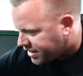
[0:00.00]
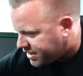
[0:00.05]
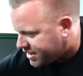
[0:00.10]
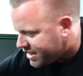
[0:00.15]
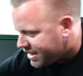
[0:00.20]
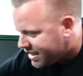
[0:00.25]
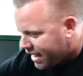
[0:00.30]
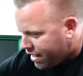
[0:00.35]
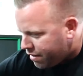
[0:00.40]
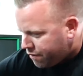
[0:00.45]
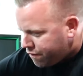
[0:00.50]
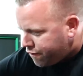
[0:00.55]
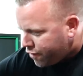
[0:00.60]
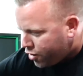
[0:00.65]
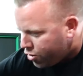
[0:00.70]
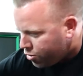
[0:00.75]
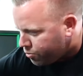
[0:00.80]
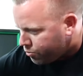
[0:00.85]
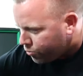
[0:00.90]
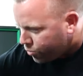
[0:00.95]
see that
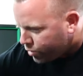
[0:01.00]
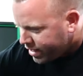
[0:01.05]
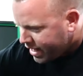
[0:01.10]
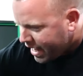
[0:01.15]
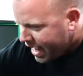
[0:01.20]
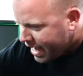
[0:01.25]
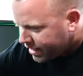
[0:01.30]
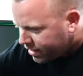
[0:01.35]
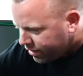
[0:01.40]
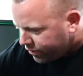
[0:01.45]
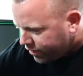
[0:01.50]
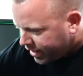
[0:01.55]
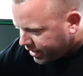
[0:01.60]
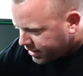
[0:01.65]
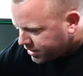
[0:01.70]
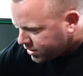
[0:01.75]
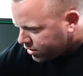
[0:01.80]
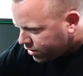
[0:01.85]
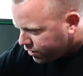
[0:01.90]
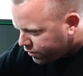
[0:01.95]
foam
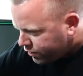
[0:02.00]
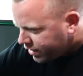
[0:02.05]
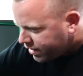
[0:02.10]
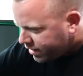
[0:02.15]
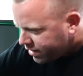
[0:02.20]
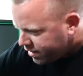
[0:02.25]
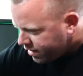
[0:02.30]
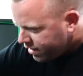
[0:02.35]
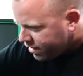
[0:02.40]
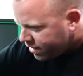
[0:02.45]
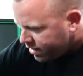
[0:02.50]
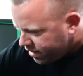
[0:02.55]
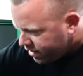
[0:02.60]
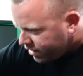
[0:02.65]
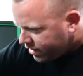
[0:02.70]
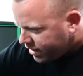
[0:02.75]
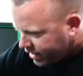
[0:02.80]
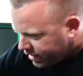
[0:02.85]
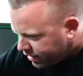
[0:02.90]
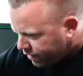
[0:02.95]
reactivate, so if
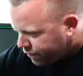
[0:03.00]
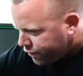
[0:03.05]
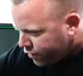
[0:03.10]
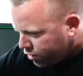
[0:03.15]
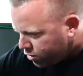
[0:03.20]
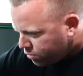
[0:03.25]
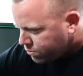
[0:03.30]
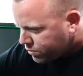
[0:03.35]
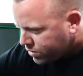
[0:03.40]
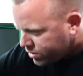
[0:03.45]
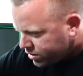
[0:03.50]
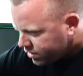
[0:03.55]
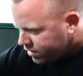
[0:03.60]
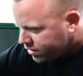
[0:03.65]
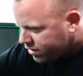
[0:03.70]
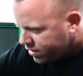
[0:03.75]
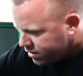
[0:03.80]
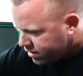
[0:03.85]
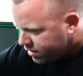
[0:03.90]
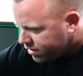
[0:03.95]
you think the foam's
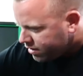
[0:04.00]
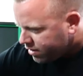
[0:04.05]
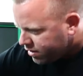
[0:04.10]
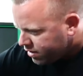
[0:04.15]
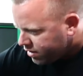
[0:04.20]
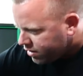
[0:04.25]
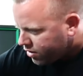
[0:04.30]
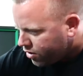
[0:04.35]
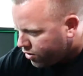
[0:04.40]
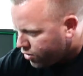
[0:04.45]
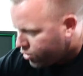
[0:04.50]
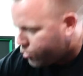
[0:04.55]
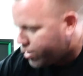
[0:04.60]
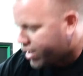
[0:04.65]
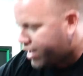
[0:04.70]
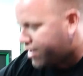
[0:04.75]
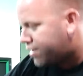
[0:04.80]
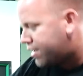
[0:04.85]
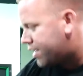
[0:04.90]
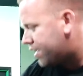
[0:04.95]
going
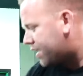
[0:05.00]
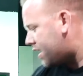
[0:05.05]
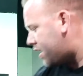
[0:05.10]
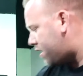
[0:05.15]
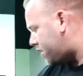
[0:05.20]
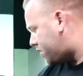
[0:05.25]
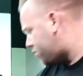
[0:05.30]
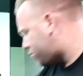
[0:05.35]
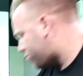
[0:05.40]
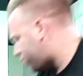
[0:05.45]
away, you can kind of just